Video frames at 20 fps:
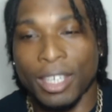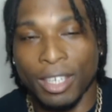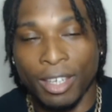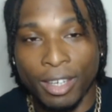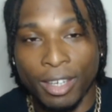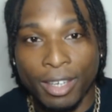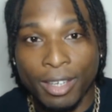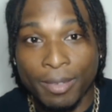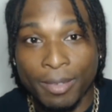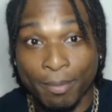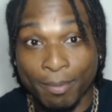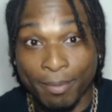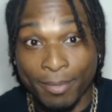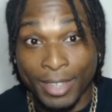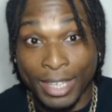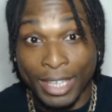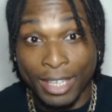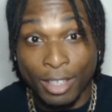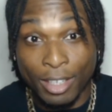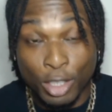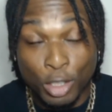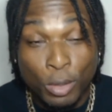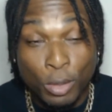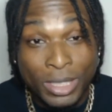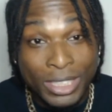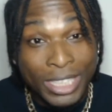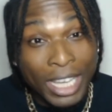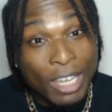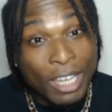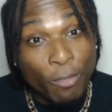you
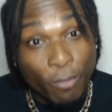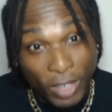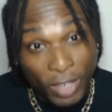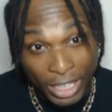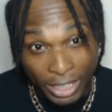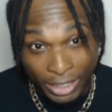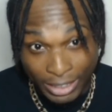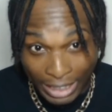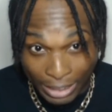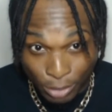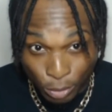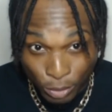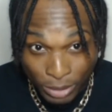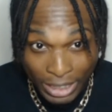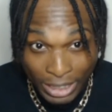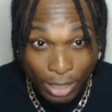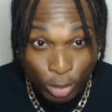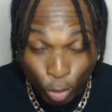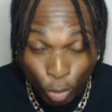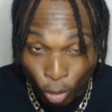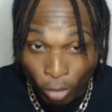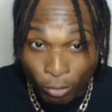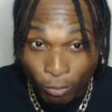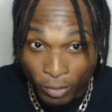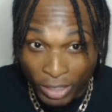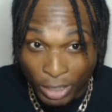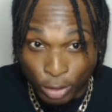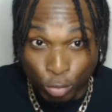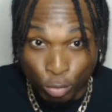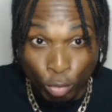say things and you say a lot of
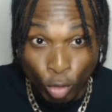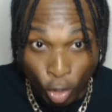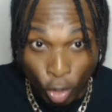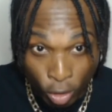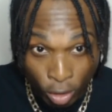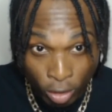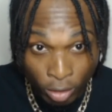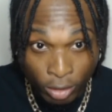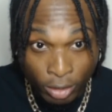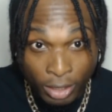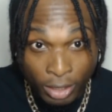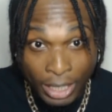things wrong.